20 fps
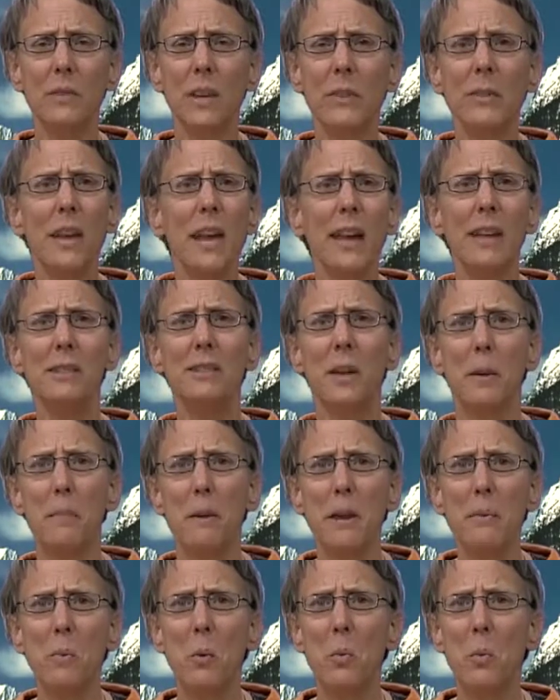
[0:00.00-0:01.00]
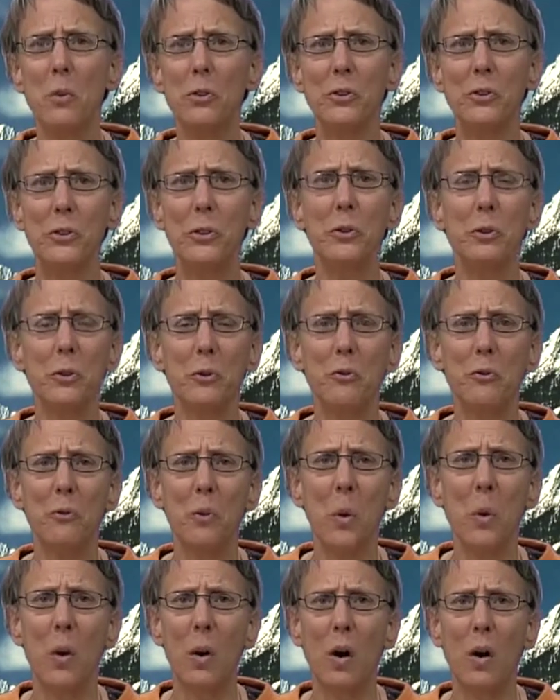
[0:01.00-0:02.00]
things that people will sue you
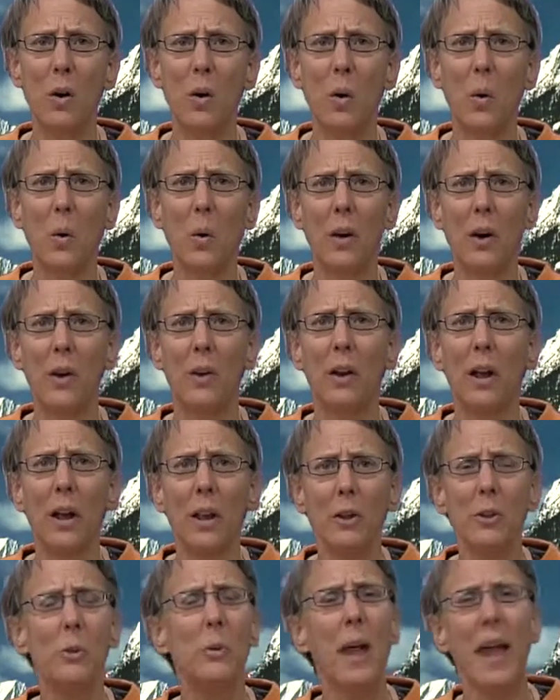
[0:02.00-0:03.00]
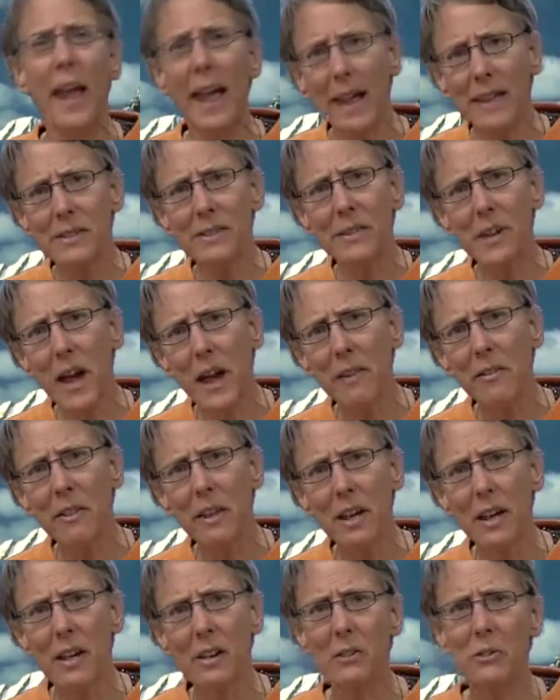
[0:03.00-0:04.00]
for, or you can't say
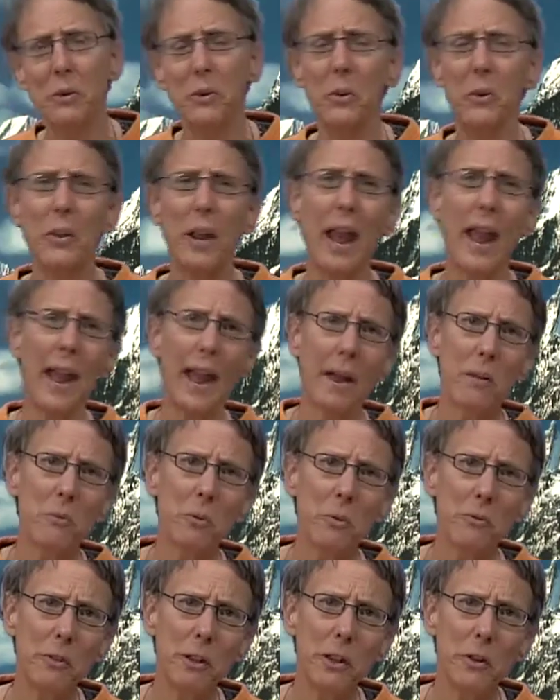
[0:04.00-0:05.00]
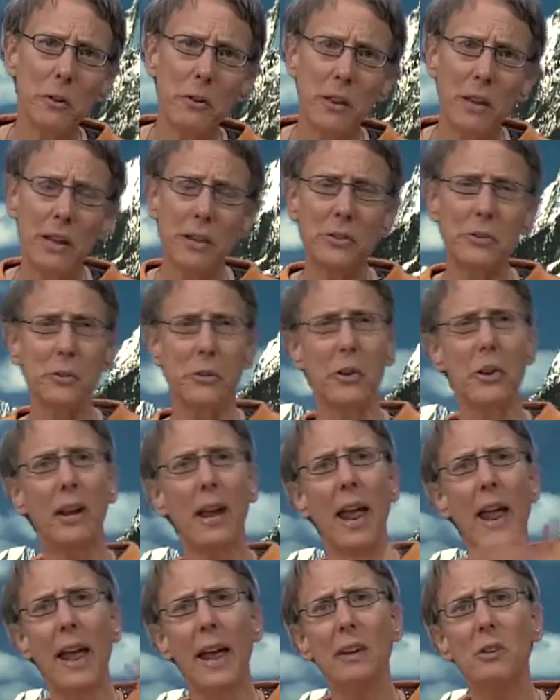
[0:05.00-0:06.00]
this, or you can't reveal this, or you
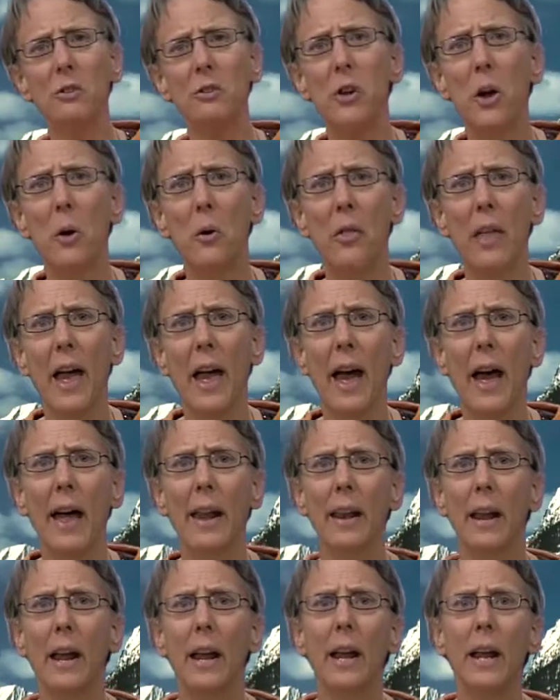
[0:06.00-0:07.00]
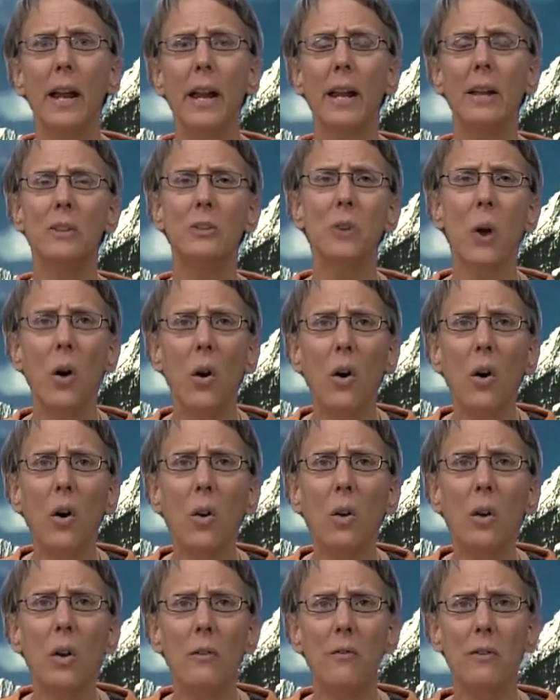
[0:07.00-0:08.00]
can't show that. It's
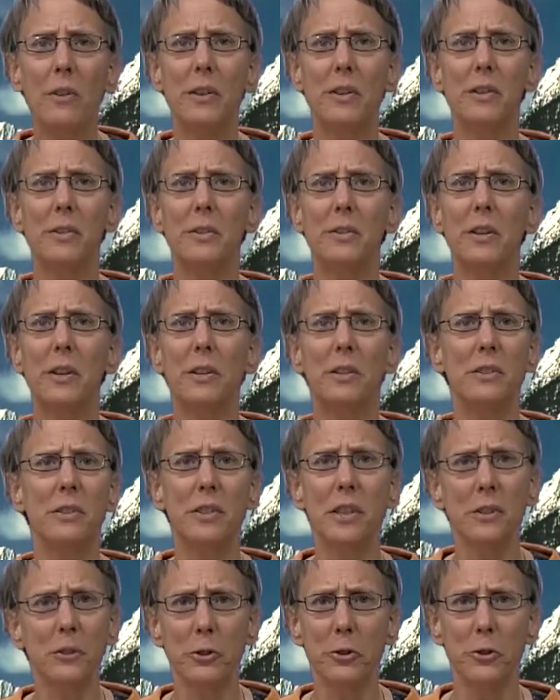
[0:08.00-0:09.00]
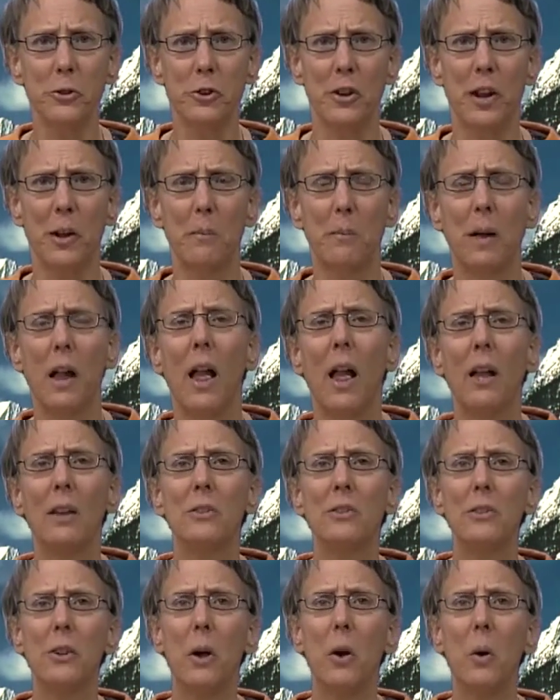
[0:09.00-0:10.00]
all of this censorship.
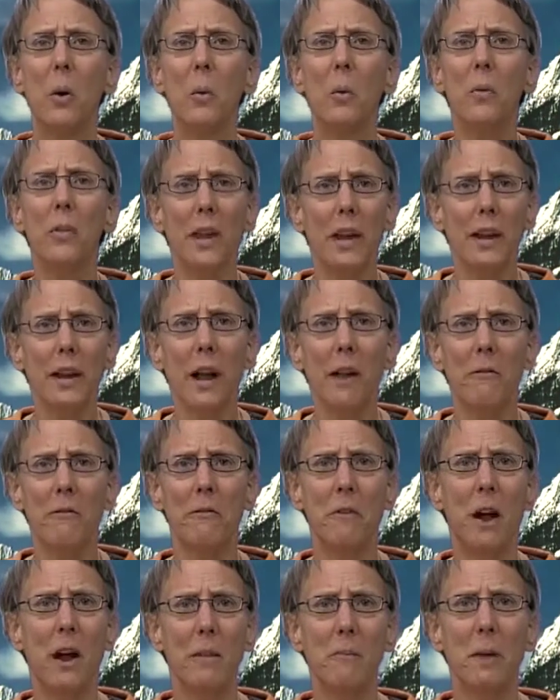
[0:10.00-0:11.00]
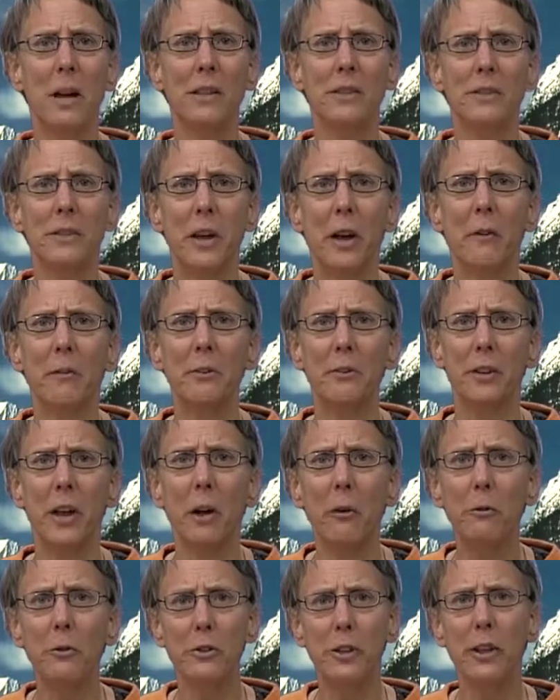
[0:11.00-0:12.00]
So then I find myself
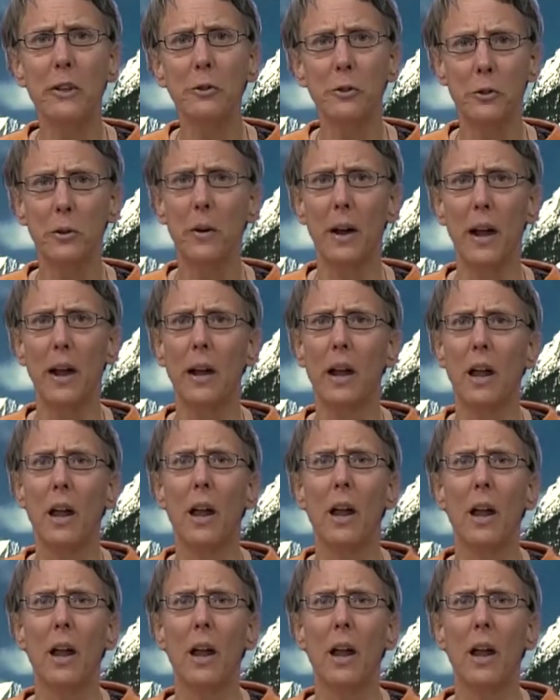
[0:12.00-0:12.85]
self-censoring.